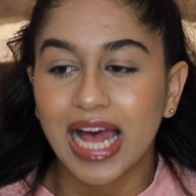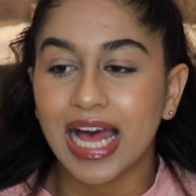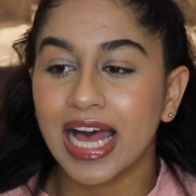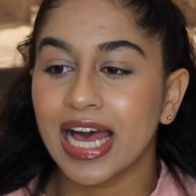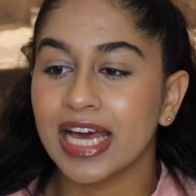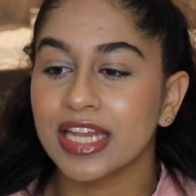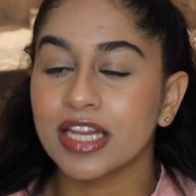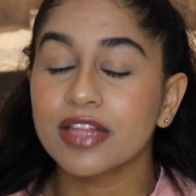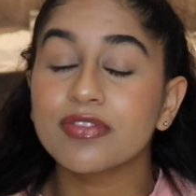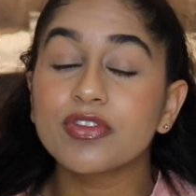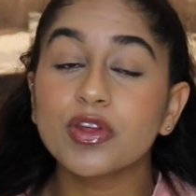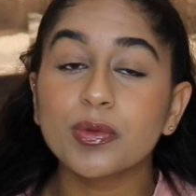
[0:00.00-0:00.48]

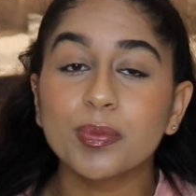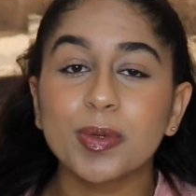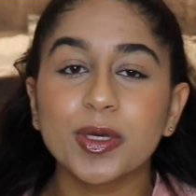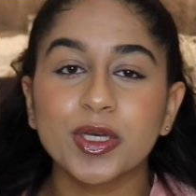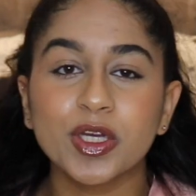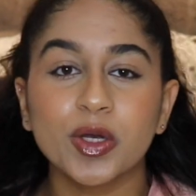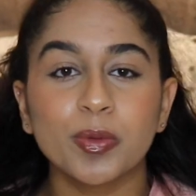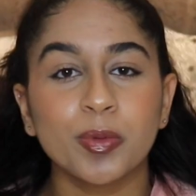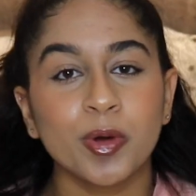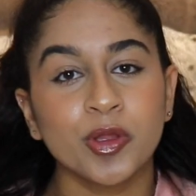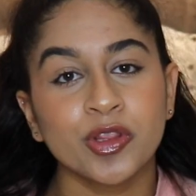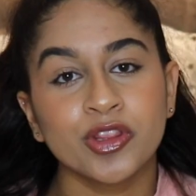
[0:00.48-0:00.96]
And if you
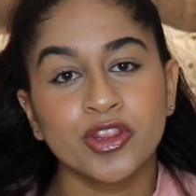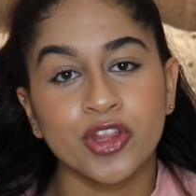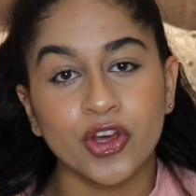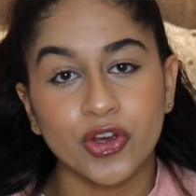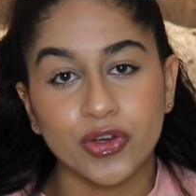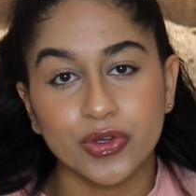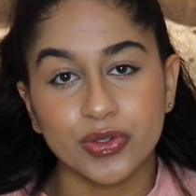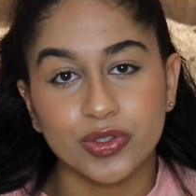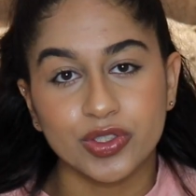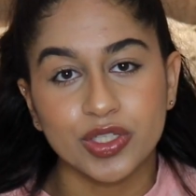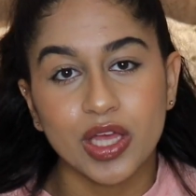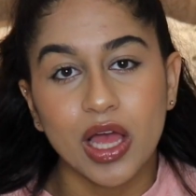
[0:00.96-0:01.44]
pick up on
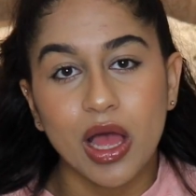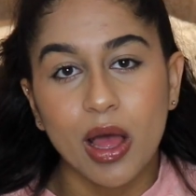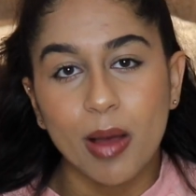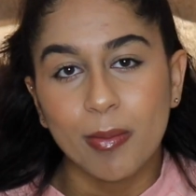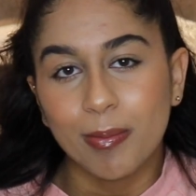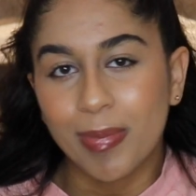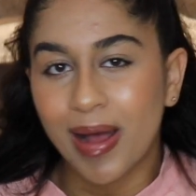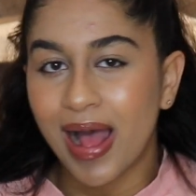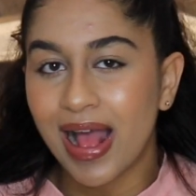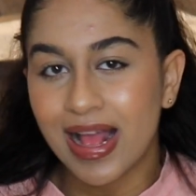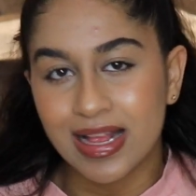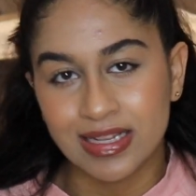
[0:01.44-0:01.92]
those
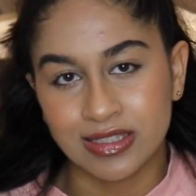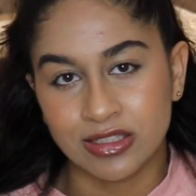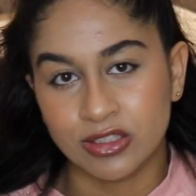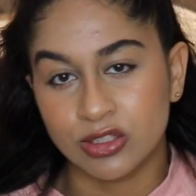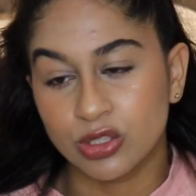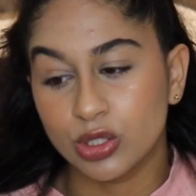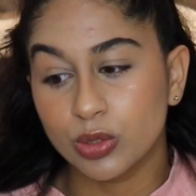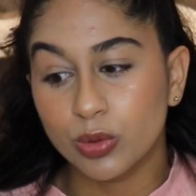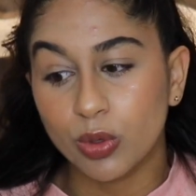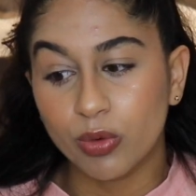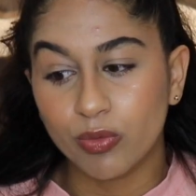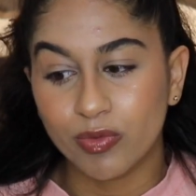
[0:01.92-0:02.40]

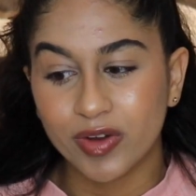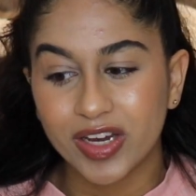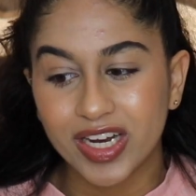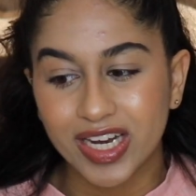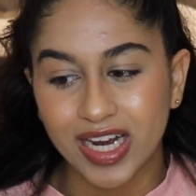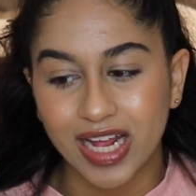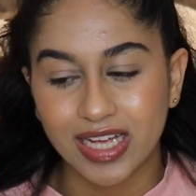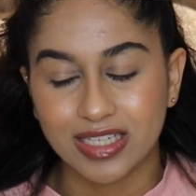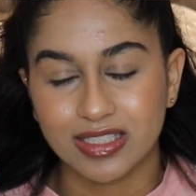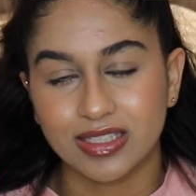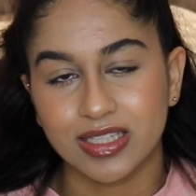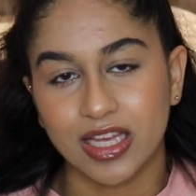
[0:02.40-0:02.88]
patterns, you will
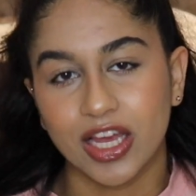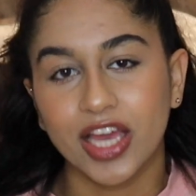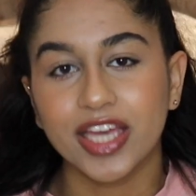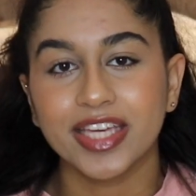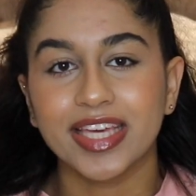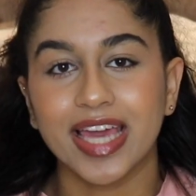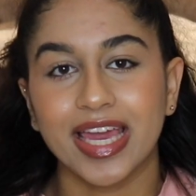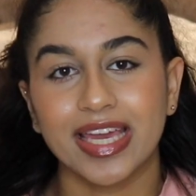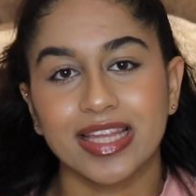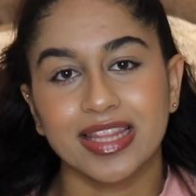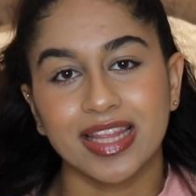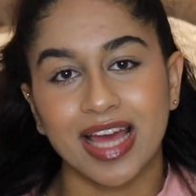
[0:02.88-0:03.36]
realise that,
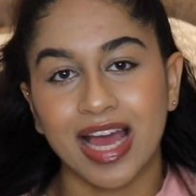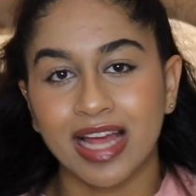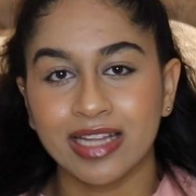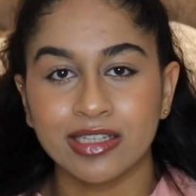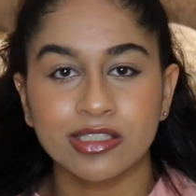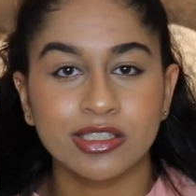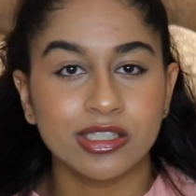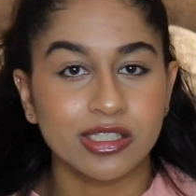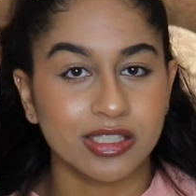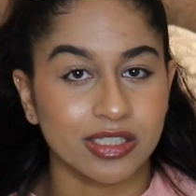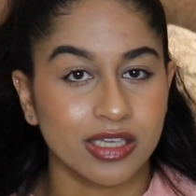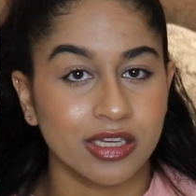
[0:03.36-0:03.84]
okay, the
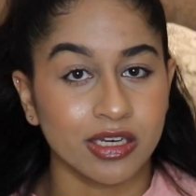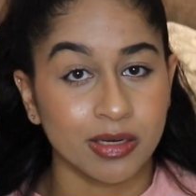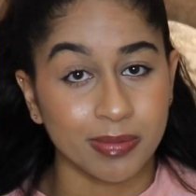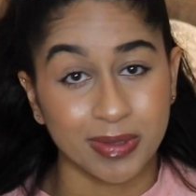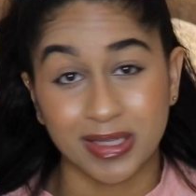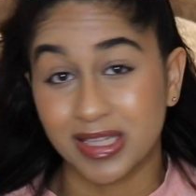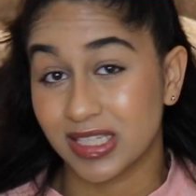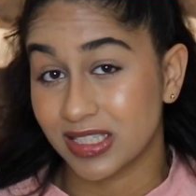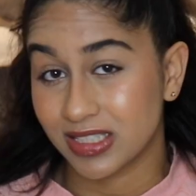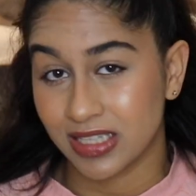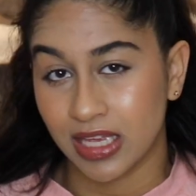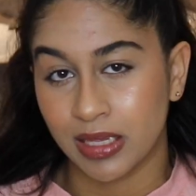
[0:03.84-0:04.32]
answer is going to
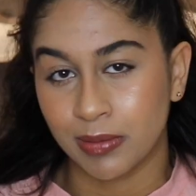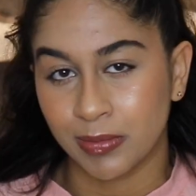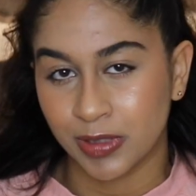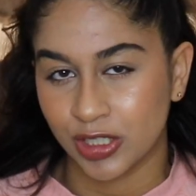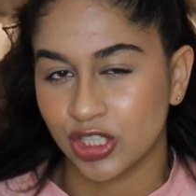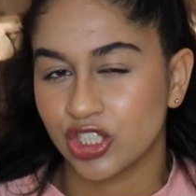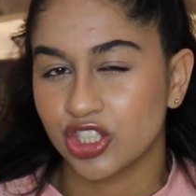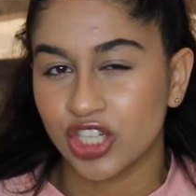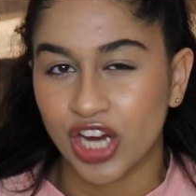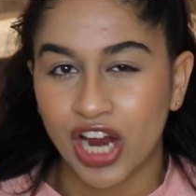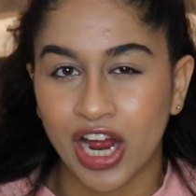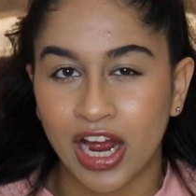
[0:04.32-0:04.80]
be the same
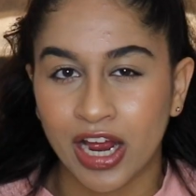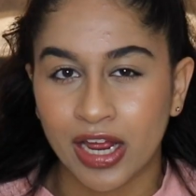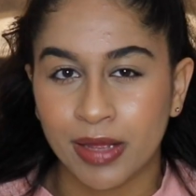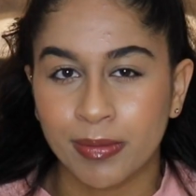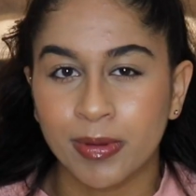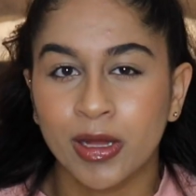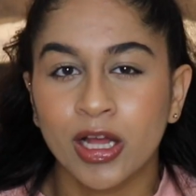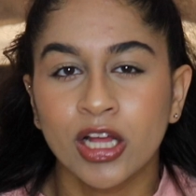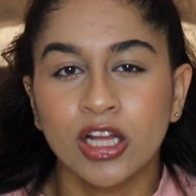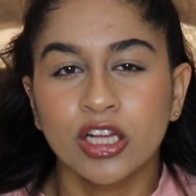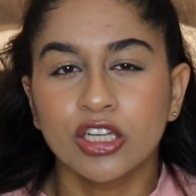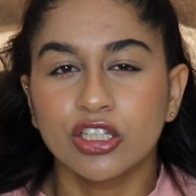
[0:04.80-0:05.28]
each
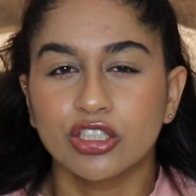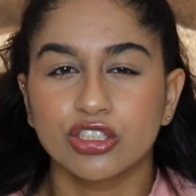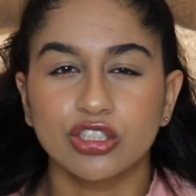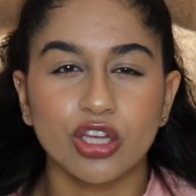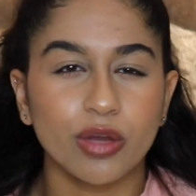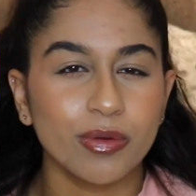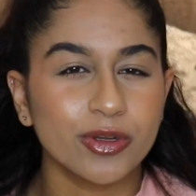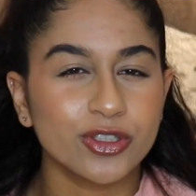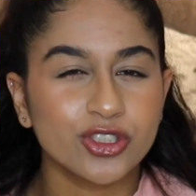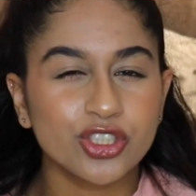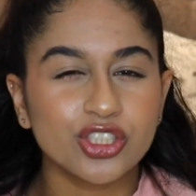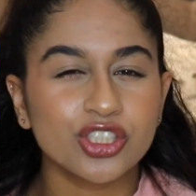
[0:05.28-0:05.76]
time.
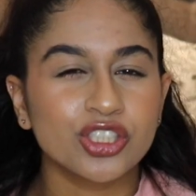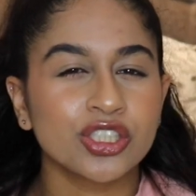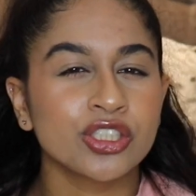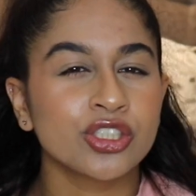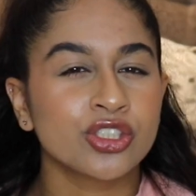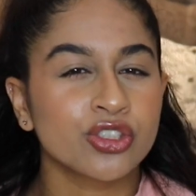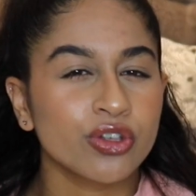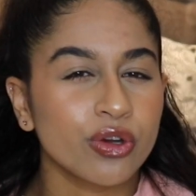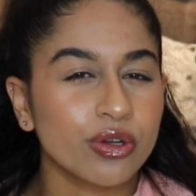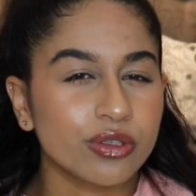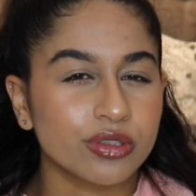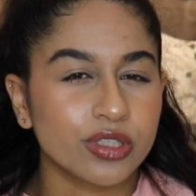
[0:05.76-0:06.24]
So it just
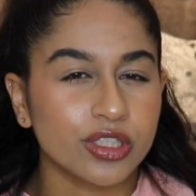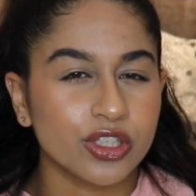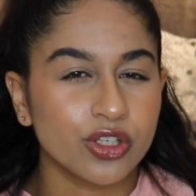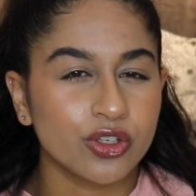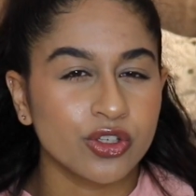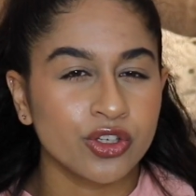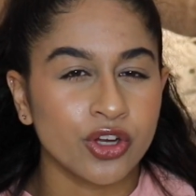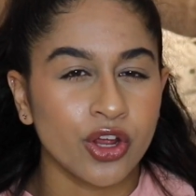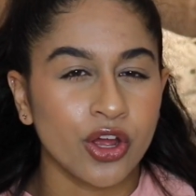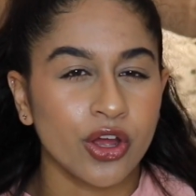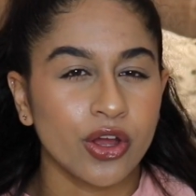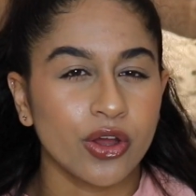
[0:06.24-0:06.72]
ensures that,
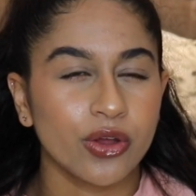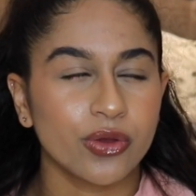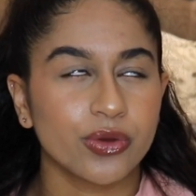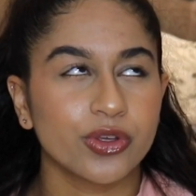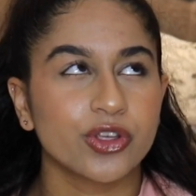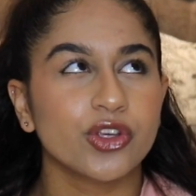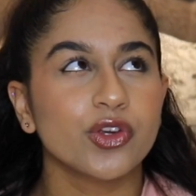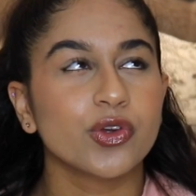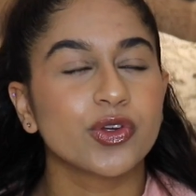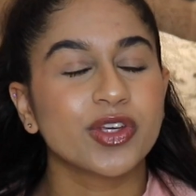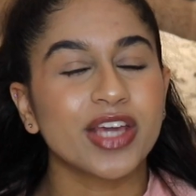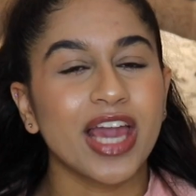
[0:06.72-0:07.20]
you know,
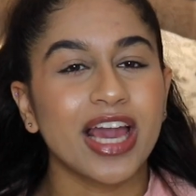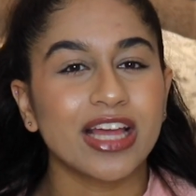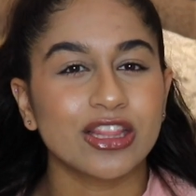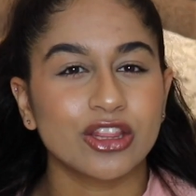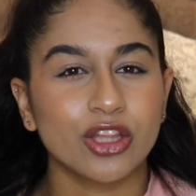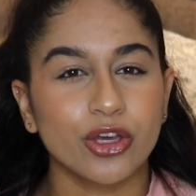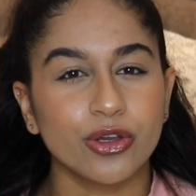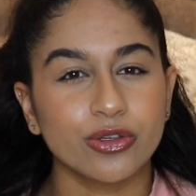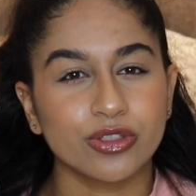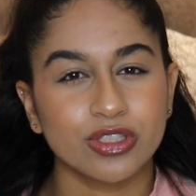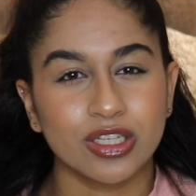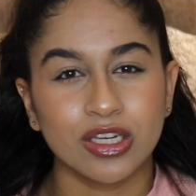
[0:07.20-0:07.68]
you get
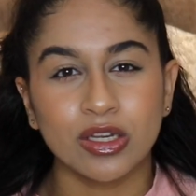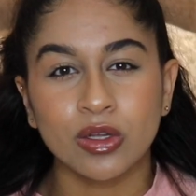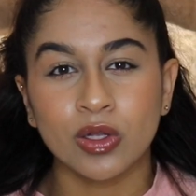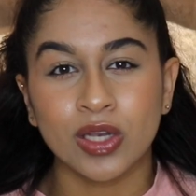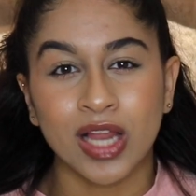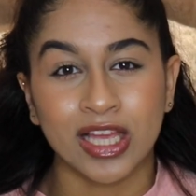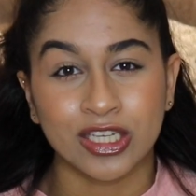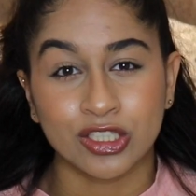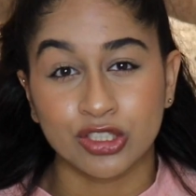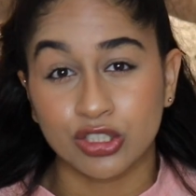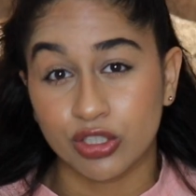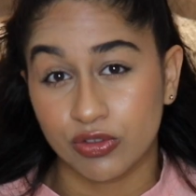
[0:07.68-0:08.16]
those little
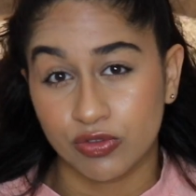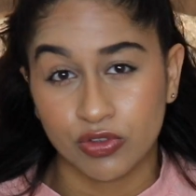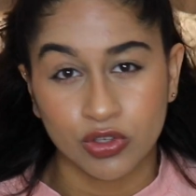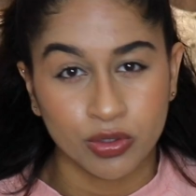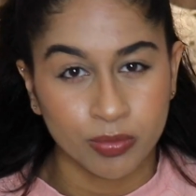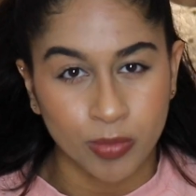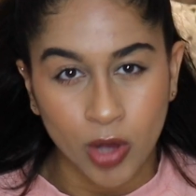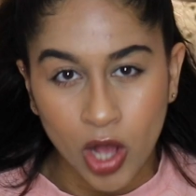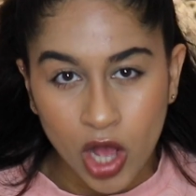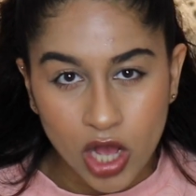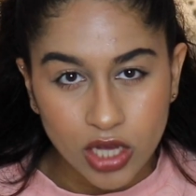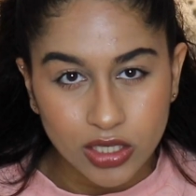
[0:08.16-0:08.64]
extra few
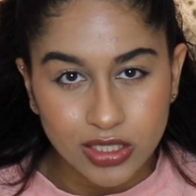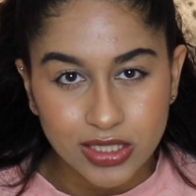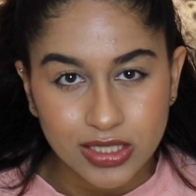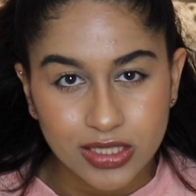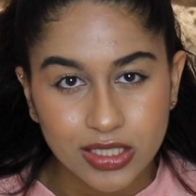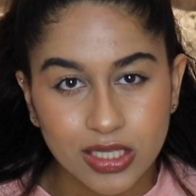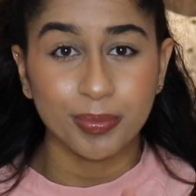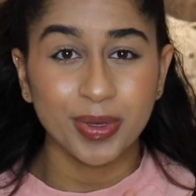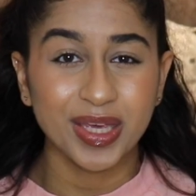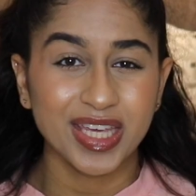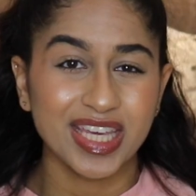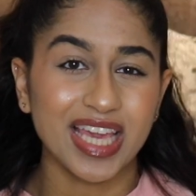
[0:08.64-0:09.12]
marks.
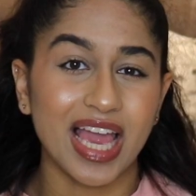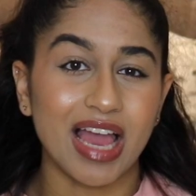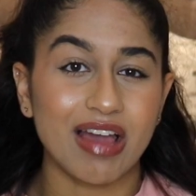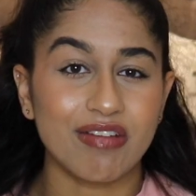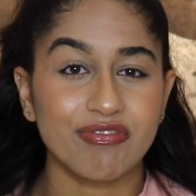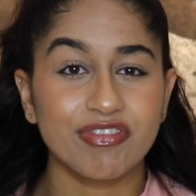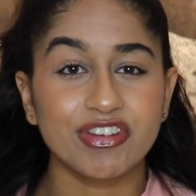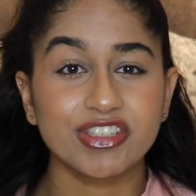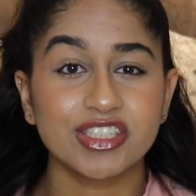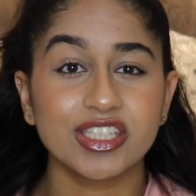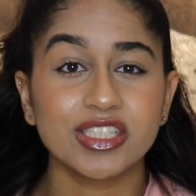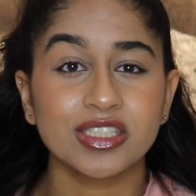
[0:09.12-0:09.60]
But yeah,
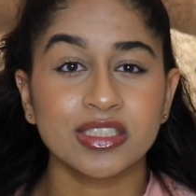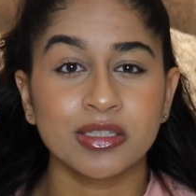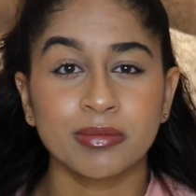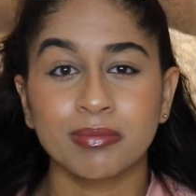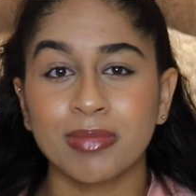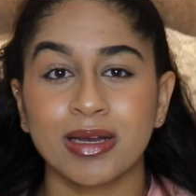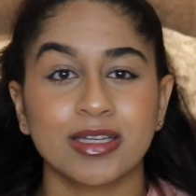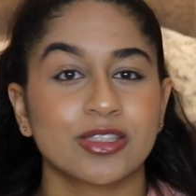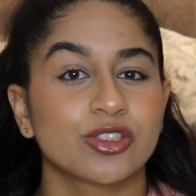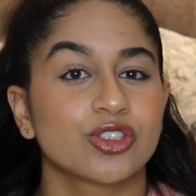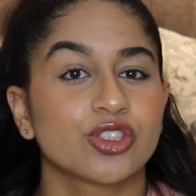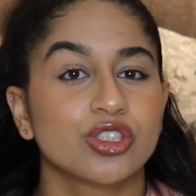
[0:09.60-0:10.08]
Physics and
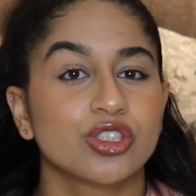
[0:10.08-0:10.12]
Maths